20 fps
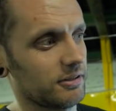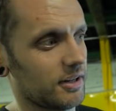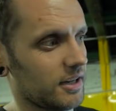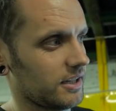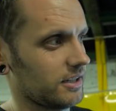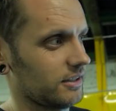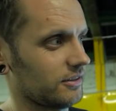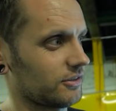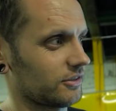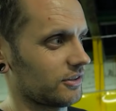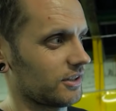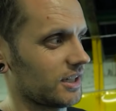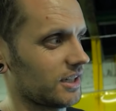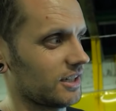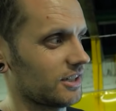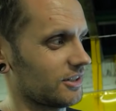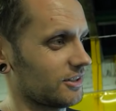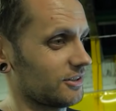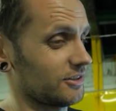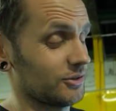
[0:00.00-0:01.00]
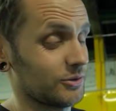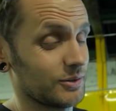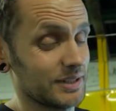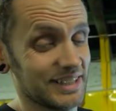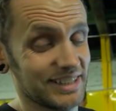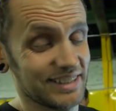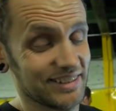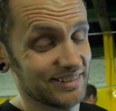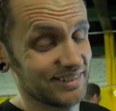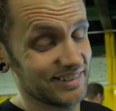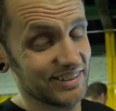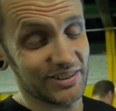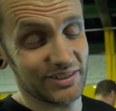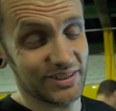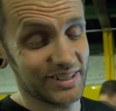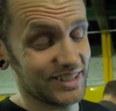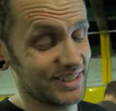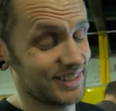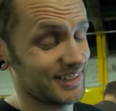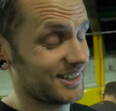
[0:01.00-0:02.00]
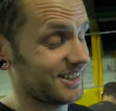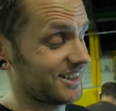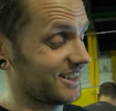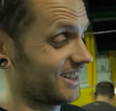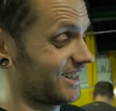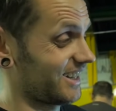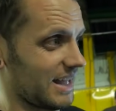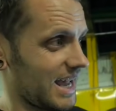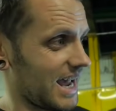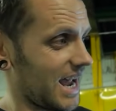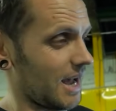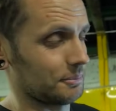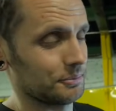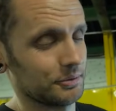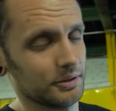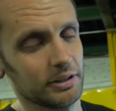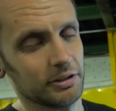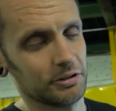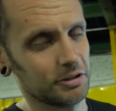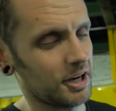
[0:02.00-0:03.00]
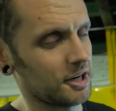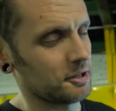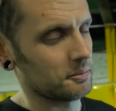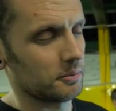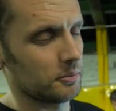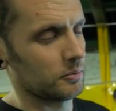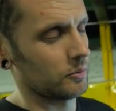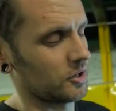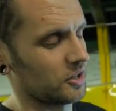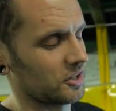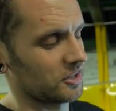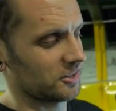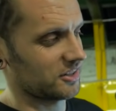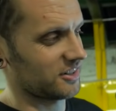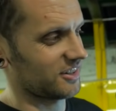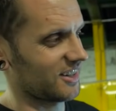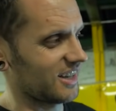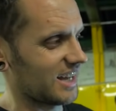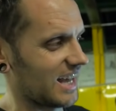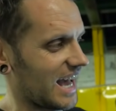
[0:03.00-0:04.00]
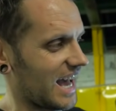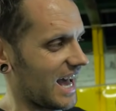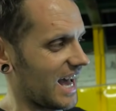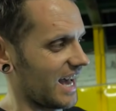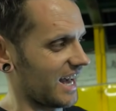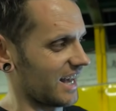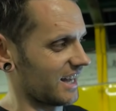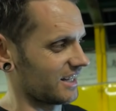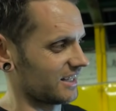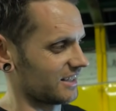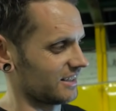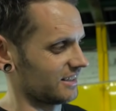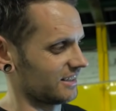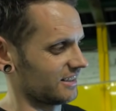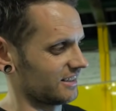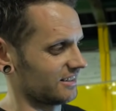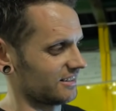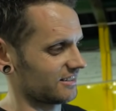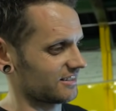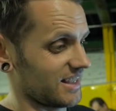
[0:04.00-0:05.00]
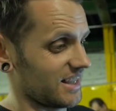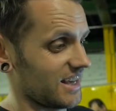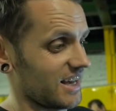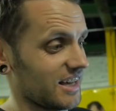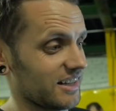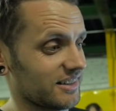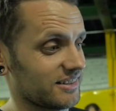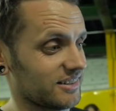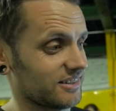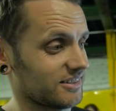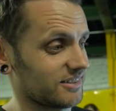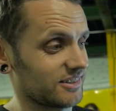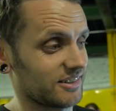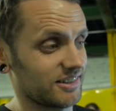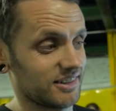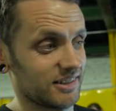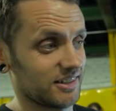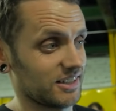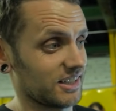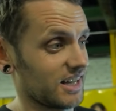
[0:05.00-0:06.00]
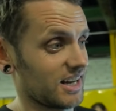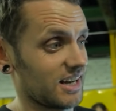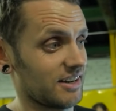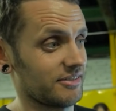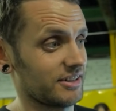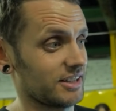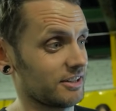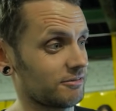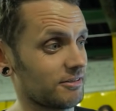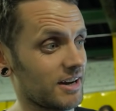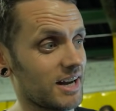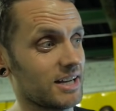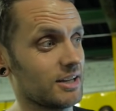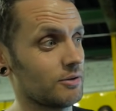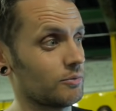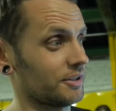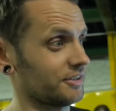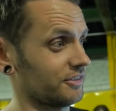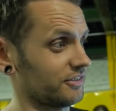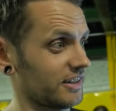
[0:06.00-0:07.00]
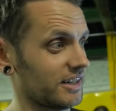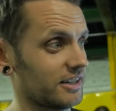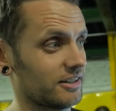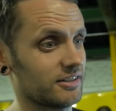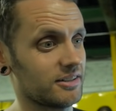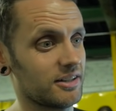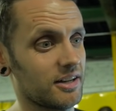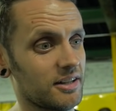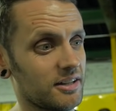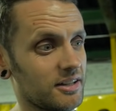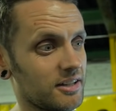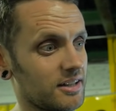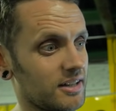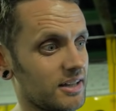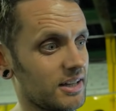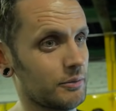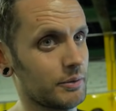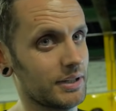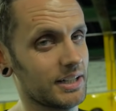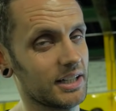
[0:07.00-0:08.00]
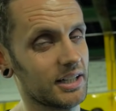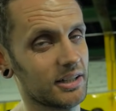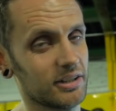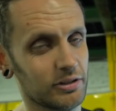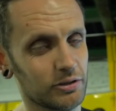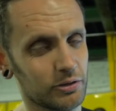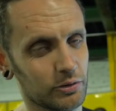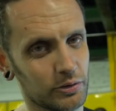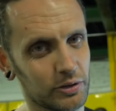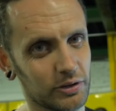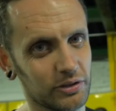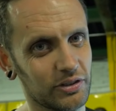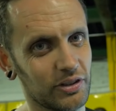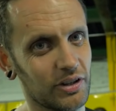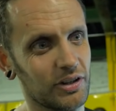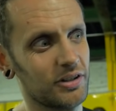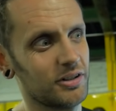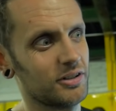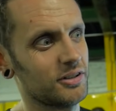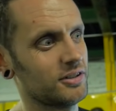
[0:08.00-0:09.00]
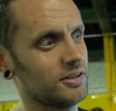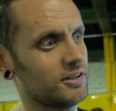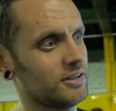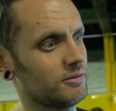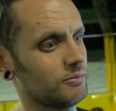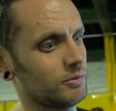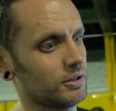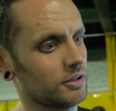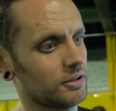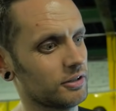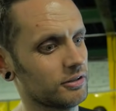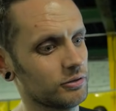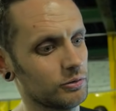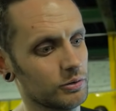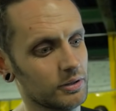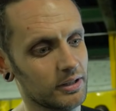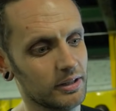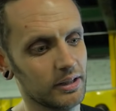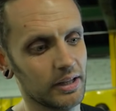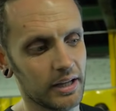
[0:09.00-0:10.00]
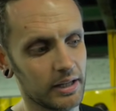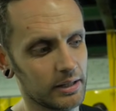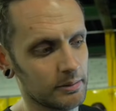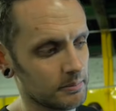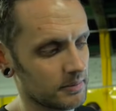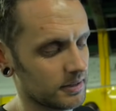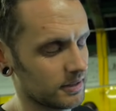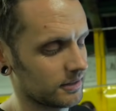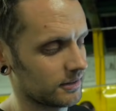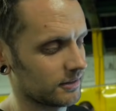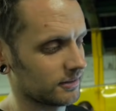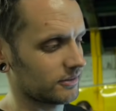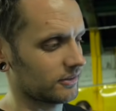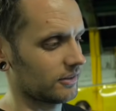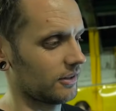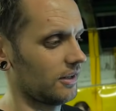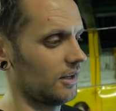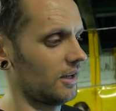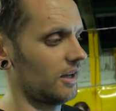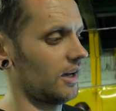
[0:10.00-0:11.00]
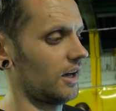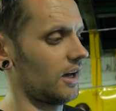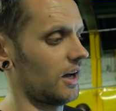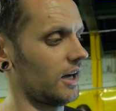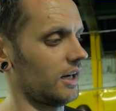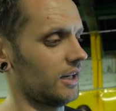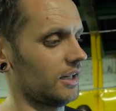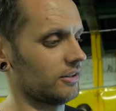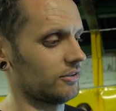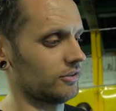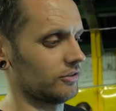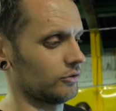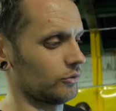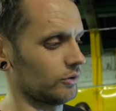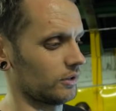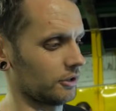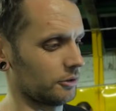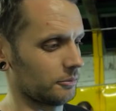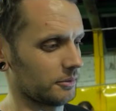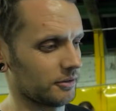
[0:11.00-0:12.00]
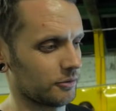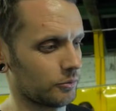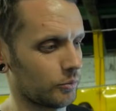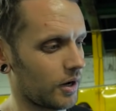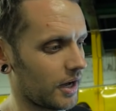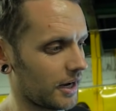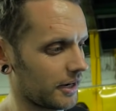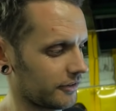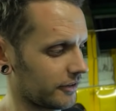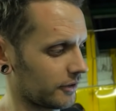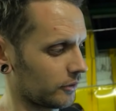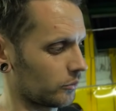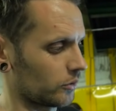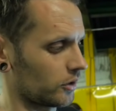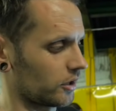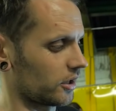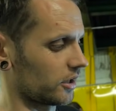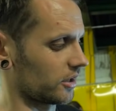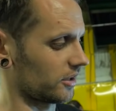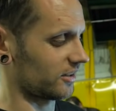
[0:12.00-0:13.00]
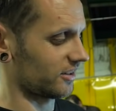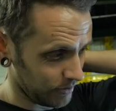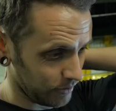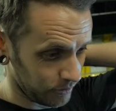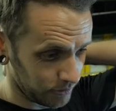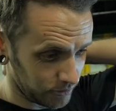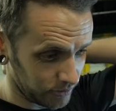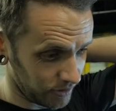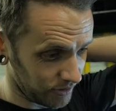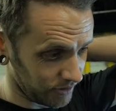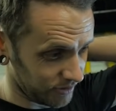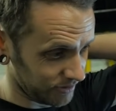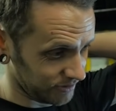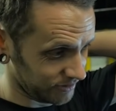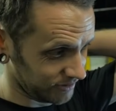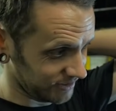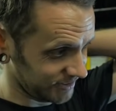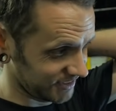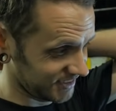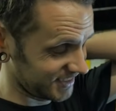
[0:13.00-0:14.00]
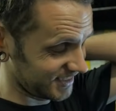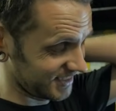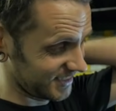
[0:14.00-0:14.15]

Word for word: rides are here, doing the interior. Absolutely incredible work. And yeah, it's just got to get everything ready. Once they're done, then we can get the doors on. We've got to do an alignment. I need to do a little bit of wiring work, hood on.